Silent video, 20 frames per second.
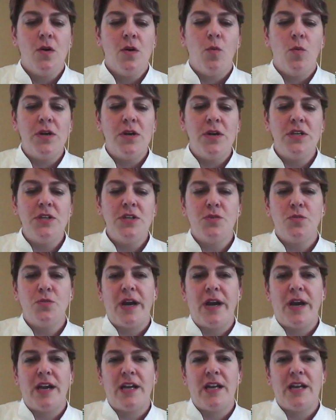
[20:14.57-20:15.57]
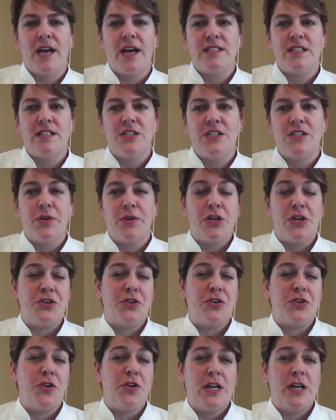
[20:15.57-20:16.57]
When did you recognize that you were going to
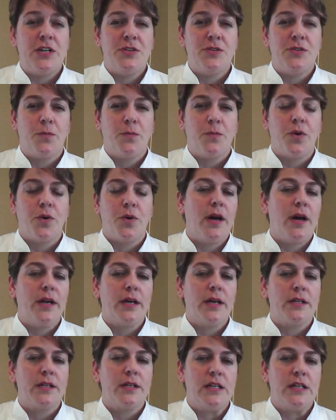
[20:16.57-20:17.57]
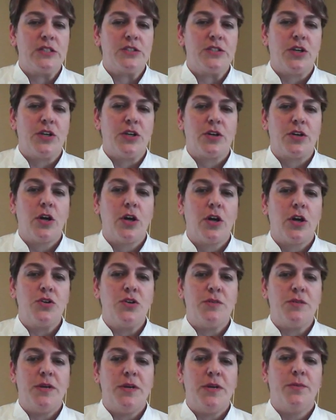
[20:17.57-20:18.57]
turn it into a product and start
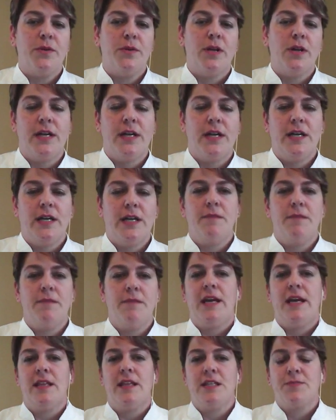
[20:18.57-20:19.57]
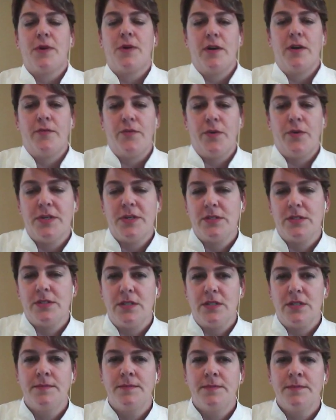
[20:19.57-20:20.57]
coaching people on it and making this part of your
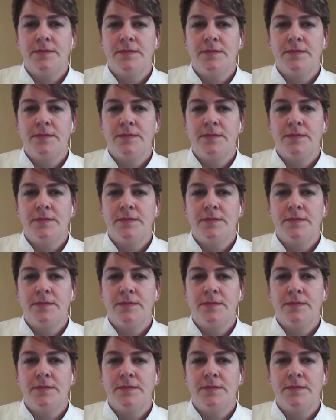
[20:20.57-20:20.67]
business?